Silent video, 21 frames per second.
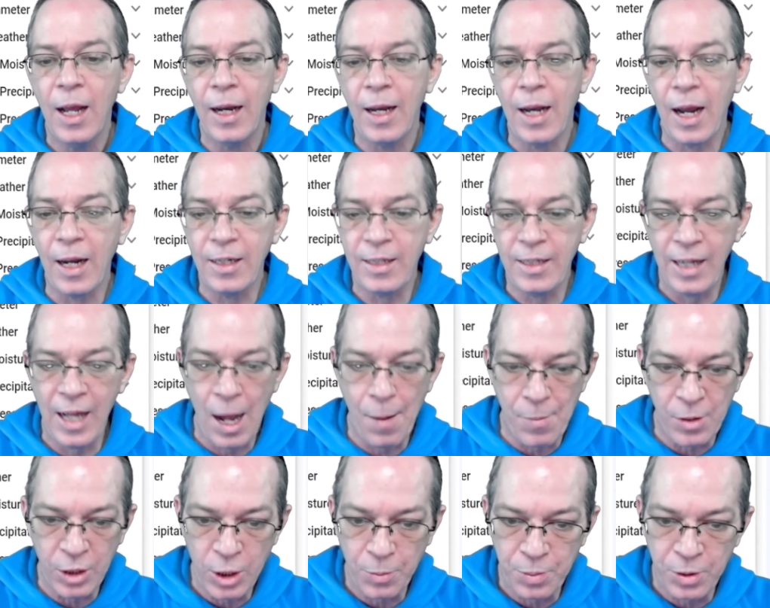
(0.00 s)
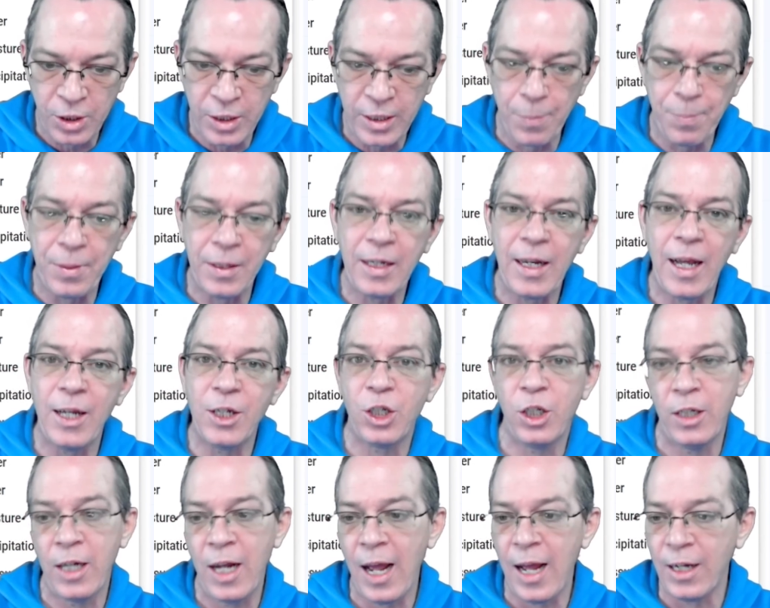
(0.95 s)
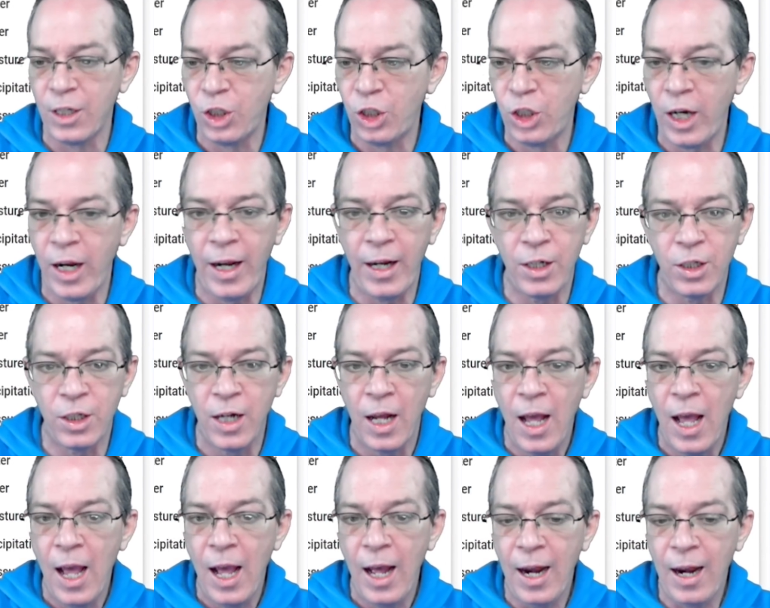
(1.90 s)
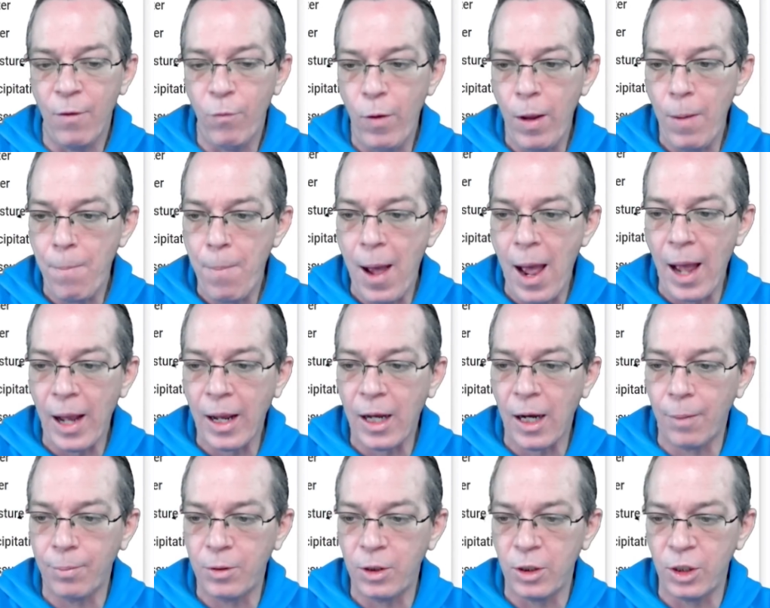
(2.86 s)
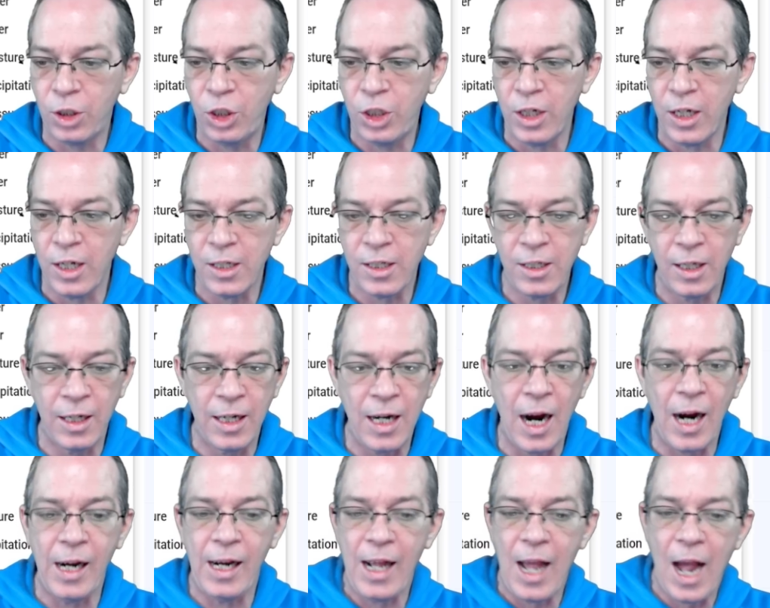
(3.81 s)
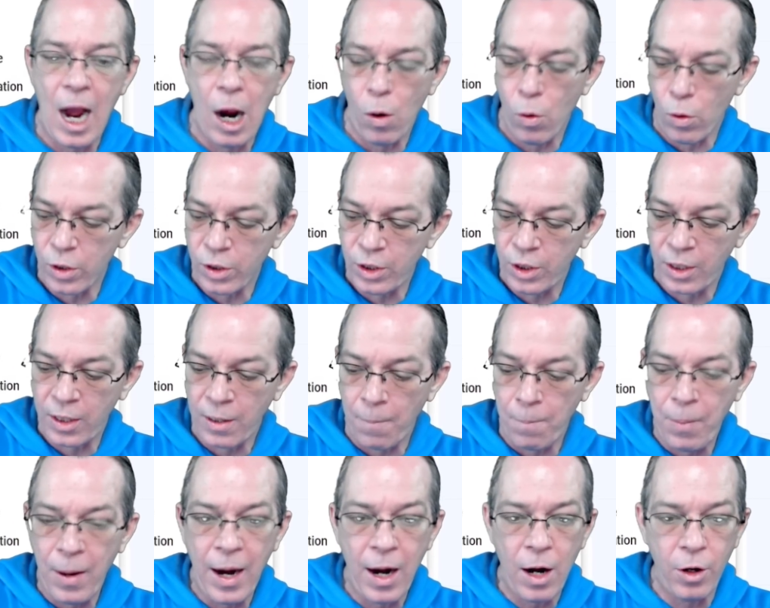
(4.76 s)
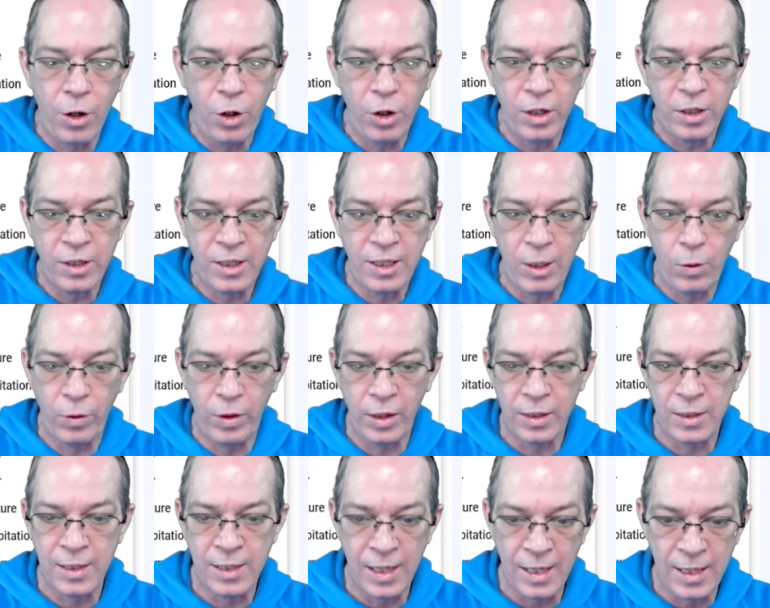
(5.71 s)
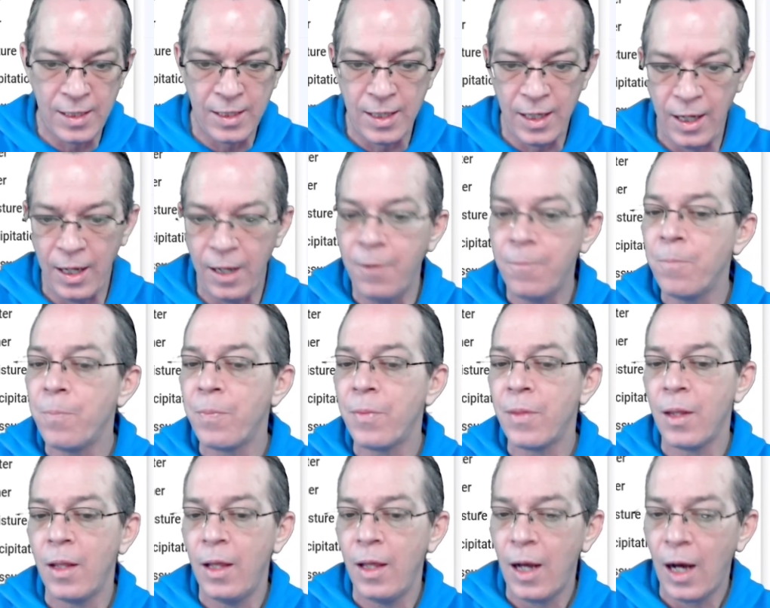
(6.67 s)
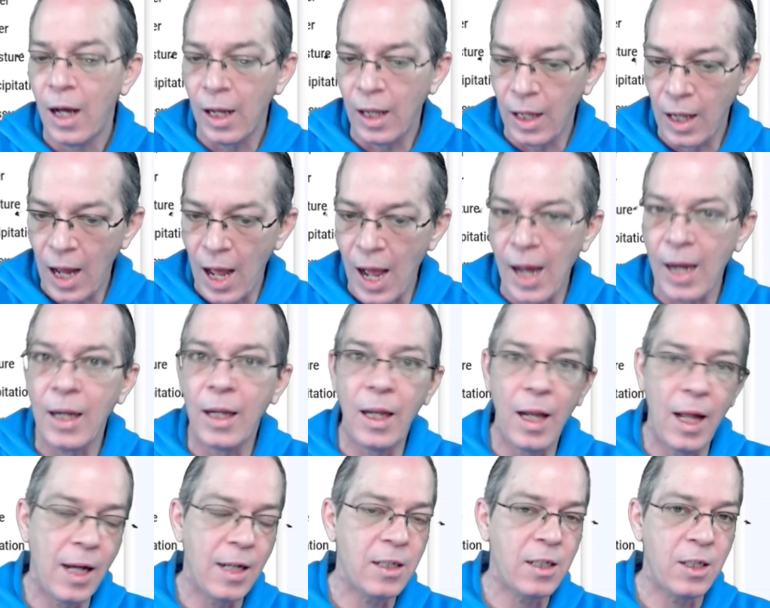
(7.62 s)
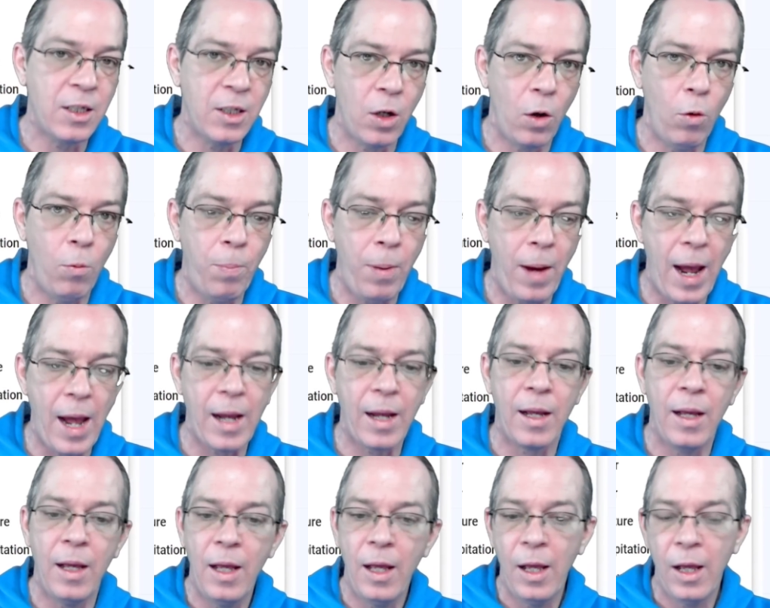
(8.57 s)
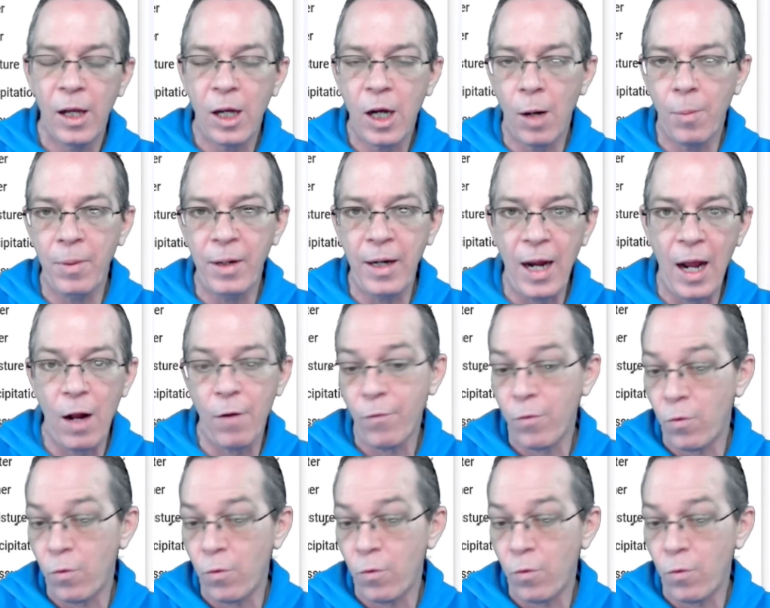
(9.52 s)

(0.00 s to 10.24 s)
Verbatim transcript: Now you see how much the precipitation has changed. And if we back up to just the 90 hours to compare, you can see with the 6Z, a lot less snowpack coming down